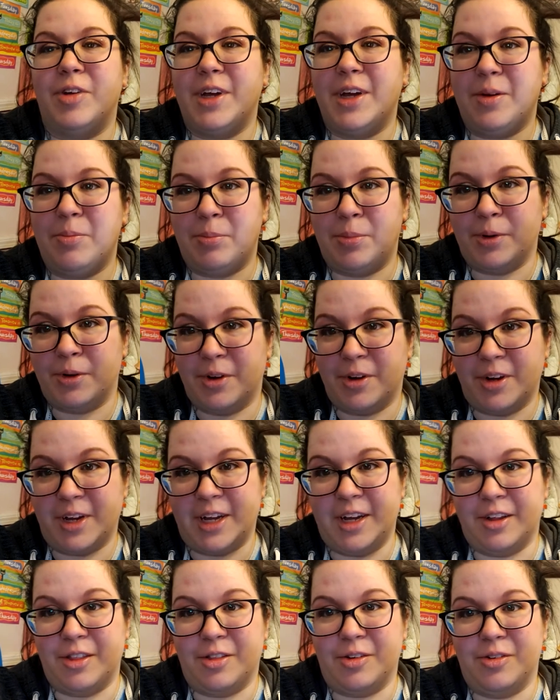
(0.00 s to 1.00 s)
we get Burger
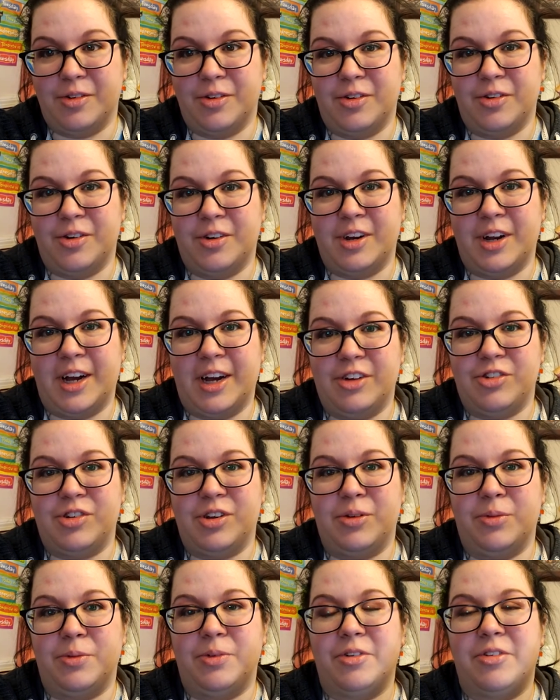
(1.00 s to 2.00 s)
King through DoorDash,
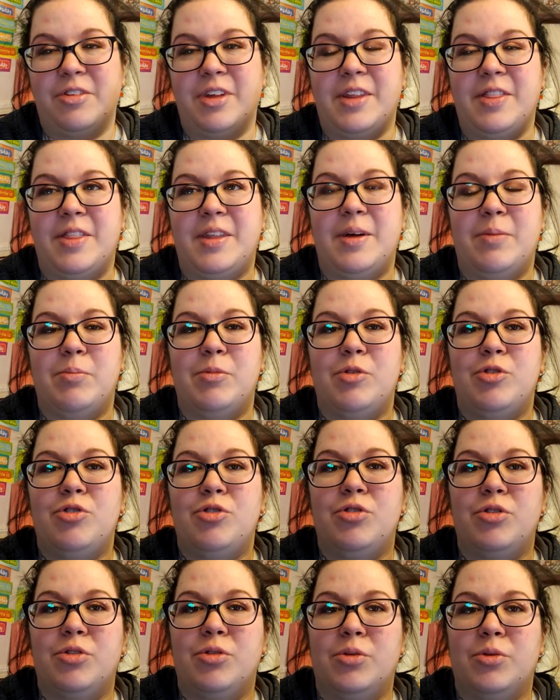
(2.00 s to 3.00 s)
it will send them
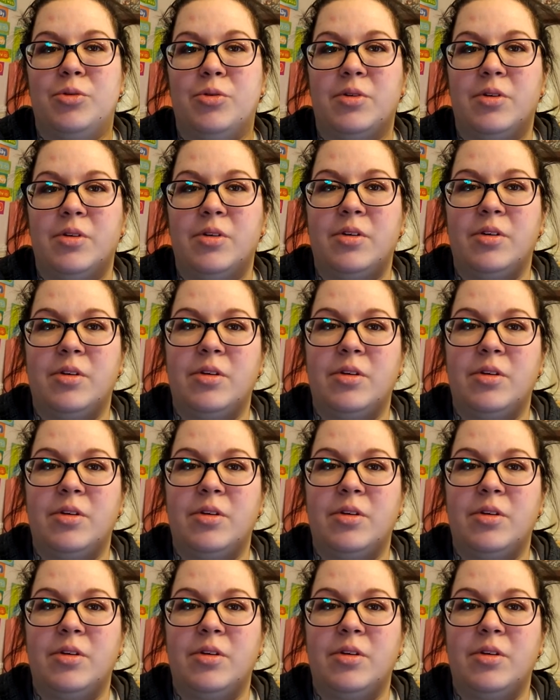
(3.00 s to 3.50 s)
to,